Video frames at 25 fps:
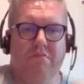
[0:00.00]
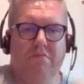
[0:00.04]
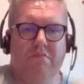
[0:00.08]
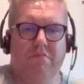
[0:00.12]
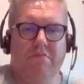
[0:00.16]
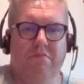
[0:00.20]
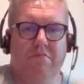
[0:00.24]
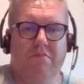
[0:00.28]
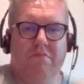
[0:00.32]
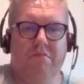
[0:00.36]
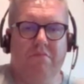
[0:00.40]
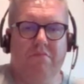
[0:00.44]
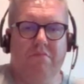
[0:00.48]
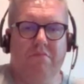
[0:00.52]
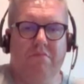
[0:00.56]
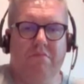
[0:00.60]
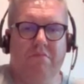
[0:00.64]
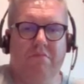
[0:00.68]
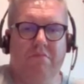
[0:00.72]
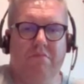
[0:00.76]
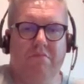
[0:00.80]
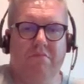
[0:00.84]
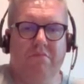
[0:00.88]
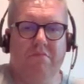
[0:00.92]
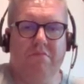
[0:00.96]

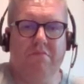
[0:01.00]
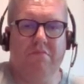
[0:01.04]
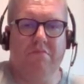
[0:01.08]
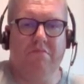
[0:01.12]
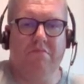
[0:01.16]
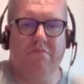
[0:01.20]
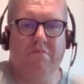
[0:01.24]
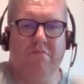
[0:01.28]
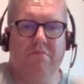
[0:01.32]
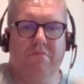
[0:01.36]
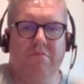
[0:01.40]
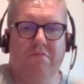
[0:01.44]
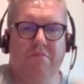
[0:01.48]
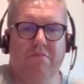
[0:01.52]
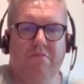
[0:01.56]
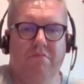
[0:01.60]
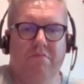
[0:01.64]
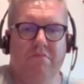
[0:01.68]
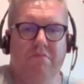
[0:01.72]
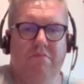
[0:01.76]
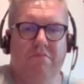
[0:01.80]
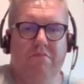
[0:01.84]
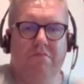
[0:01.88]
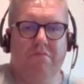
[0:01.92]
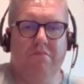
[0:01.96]

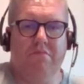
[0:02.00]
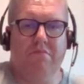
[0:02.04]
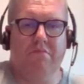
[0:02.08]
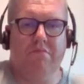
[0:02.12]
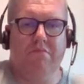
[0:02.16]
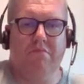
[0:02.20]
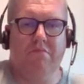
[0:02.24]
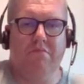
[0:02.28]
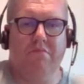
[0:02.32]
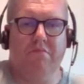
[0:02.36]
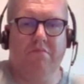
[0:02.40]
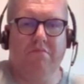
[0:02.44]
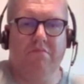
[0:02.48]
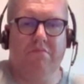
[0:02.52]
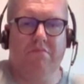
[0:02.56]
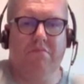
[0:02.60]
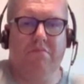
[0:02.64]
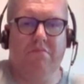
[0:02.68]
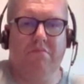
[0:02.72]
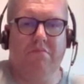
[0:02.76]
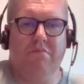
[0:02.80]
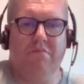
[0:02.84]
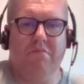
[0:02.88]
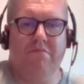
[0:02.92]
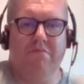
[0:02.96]

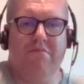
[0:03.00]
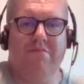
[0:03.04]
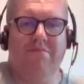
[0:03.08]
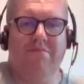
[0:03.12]
[no speech]